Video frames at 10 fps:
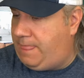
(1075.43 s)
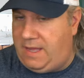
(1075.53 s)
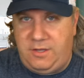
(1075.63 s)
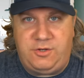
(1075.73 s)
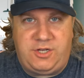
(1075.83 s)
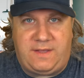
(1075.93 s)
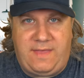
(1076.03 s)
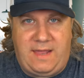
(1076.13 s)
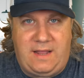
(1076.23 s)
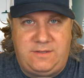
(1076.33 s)
Uh, you can check
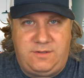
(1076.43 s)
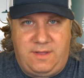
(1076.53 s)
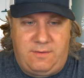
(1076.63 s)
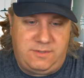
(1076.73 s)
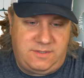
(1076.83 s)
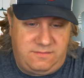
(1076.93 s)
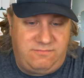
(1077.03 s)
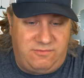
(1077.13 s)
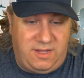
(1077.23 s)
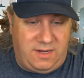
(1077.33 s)
that out too. That one's
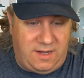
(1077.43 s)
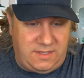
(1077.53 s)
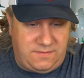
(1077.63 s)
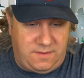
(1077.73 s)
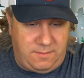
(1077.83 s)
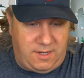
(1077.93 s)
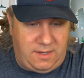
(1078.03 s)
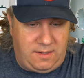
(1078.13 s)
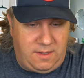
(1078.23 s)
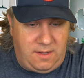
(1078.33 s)
really nice for the
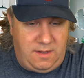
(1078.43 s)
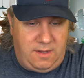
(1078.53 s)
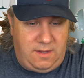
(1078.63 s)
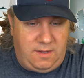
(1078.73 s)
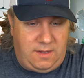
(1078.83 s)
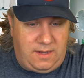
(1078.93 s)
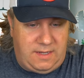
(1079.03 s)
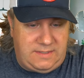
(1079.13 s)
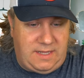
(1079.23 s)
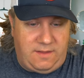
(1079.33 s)
money.
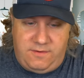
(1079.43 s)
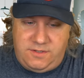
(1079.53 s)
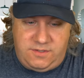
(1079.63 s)
Uh, Stella versus